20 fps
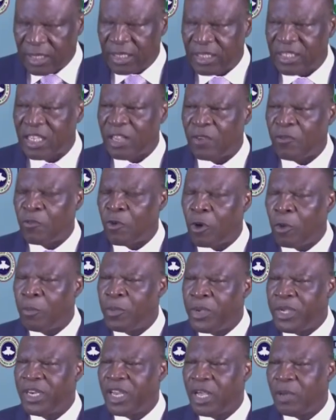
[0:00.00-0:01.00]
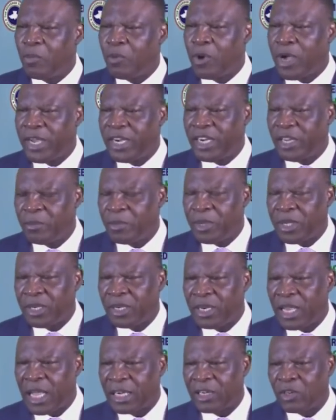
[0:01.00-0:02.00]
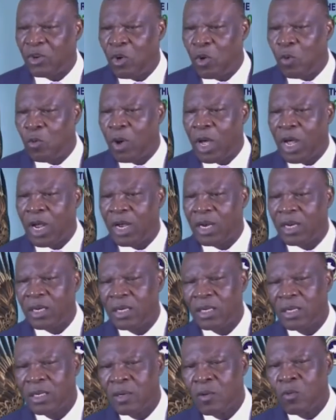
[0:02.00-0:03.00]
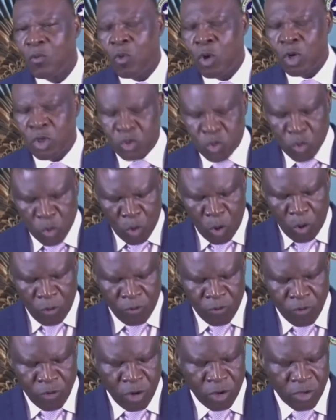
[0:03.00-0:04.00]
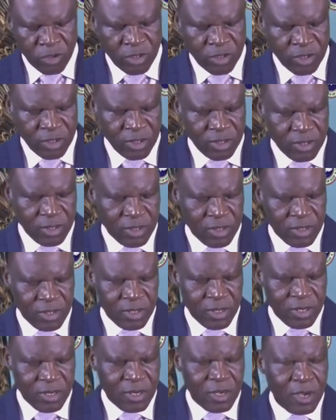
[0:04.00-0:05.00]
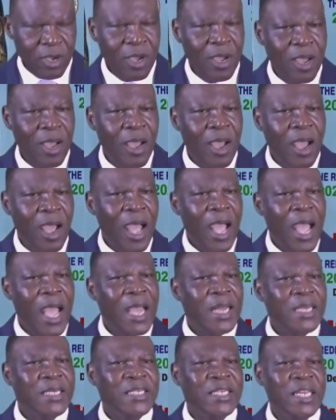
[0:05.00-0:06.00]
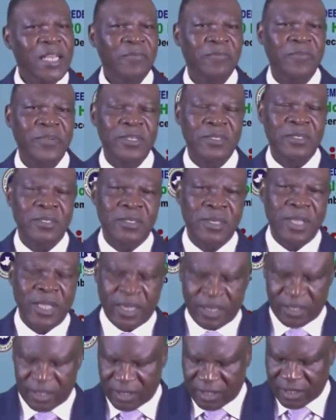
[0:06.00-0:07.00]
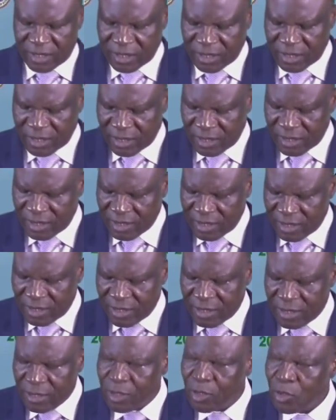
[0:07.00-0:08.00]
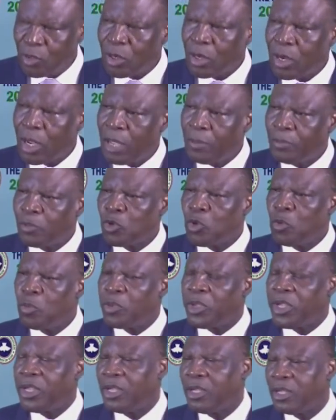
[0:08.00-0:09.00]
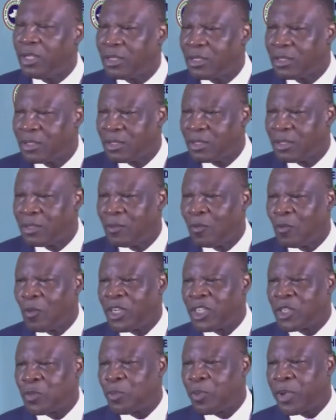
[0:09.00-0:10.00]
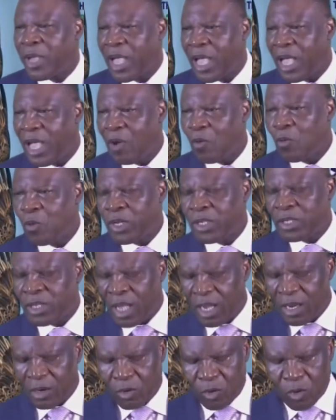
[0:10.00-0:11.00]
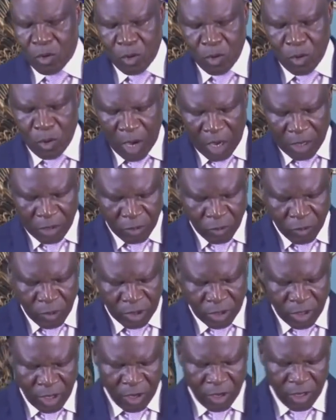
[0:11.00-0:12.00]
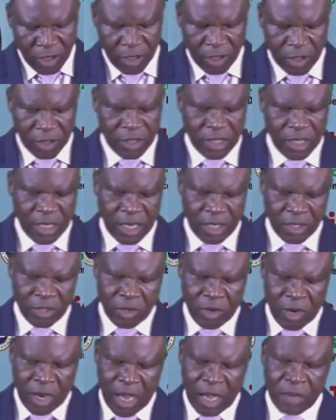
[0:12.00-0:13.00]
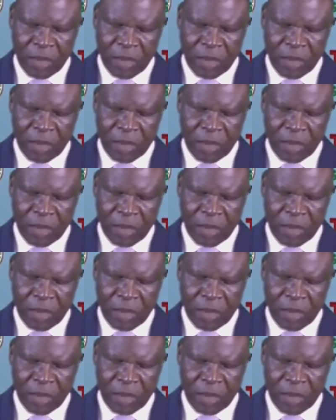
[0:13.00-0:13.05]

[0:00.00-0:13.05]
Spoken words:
He's a formidable enemy that no one wants to confront. And David said, "You came to me with spear, with arrow, and with all your